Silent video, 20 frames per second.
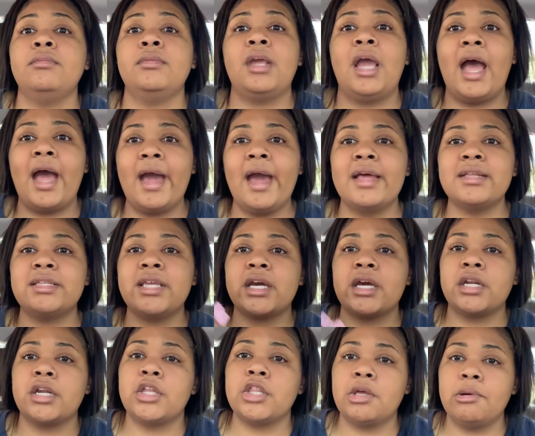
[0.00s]
I had to take
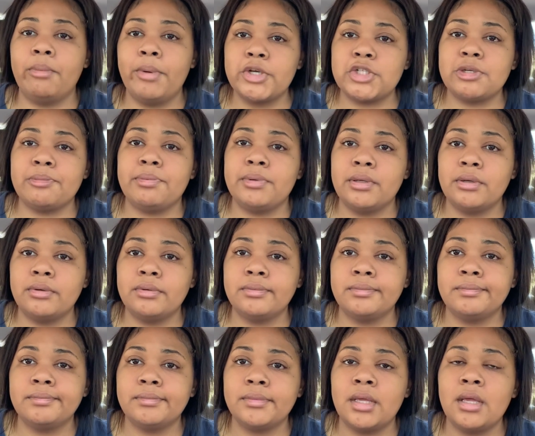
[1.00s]
another abortion pill.
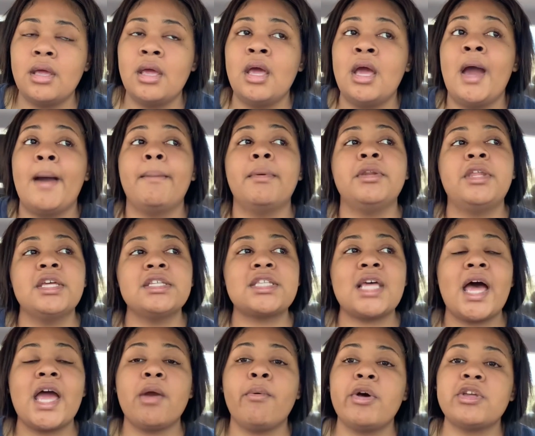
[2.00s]
Well, this
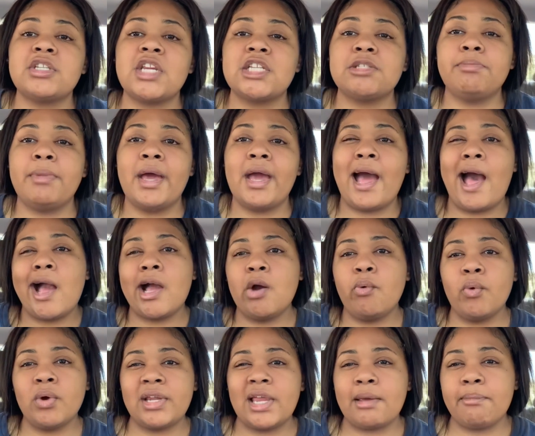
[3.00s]
time it wasn't as bad. I could
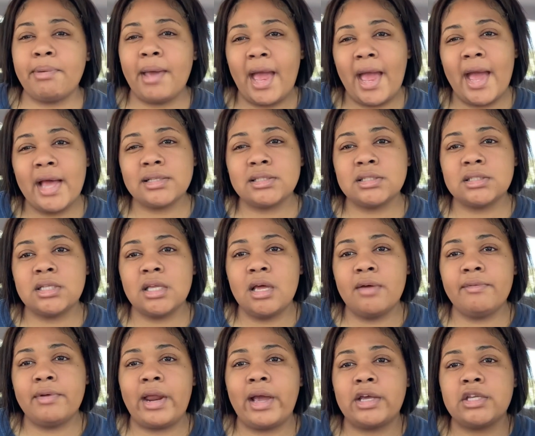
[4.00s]
wear like pads and
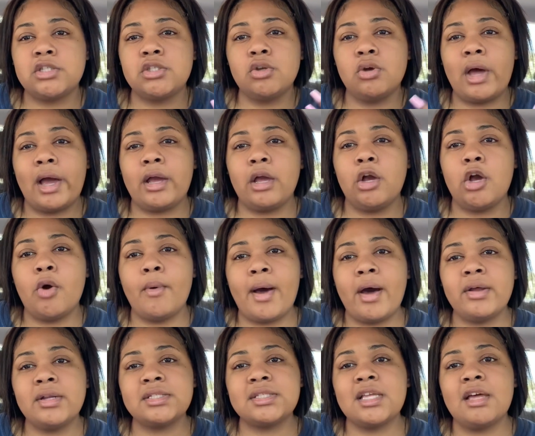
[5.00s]
stuff, and I could go
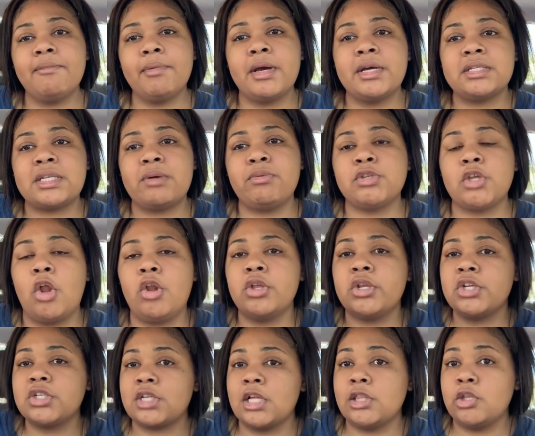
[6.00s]
out and stuff because it was
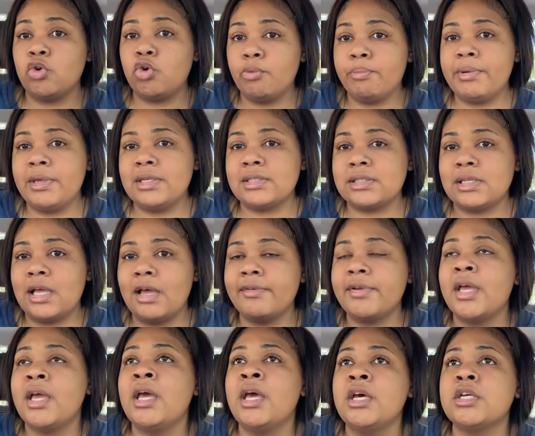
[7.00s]
only just a little piece left.